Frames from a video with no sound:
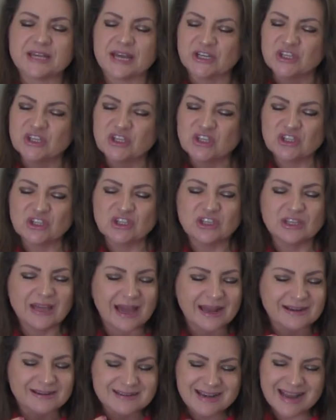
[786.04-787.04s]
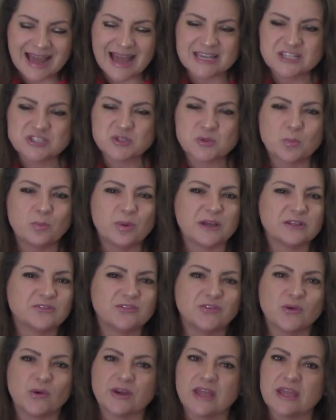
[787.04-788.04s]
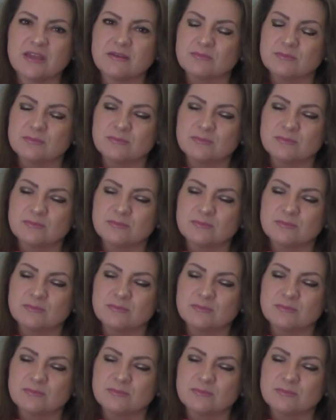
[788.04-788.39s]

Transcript: are nice, but for a